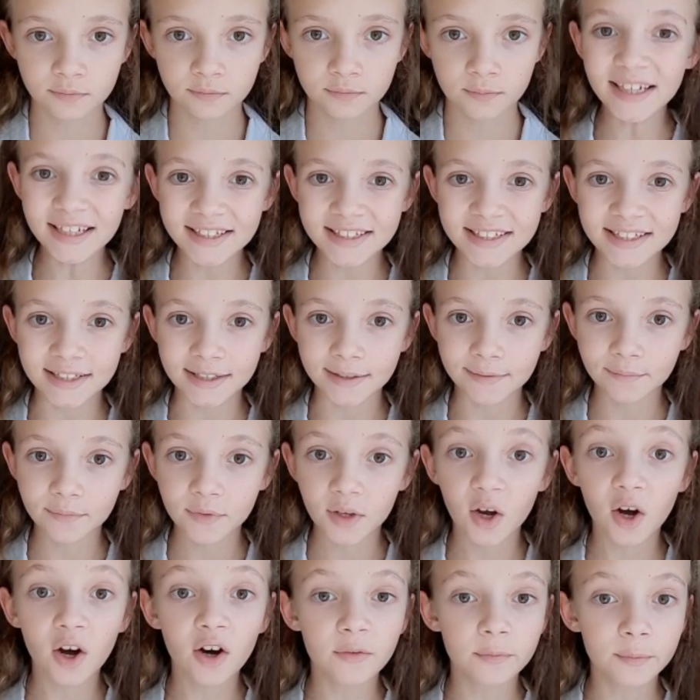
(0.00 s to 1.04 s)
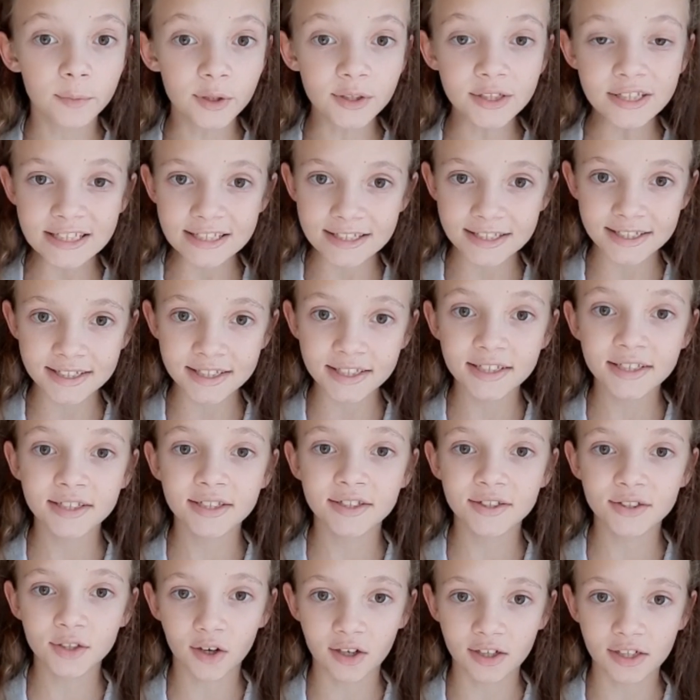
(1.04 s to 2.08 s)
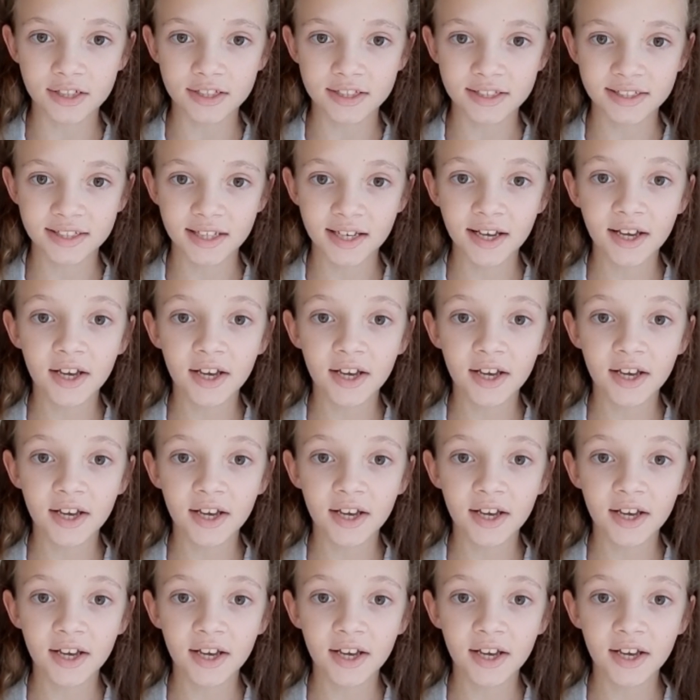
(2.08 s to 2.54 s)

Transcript: The solubility of most solids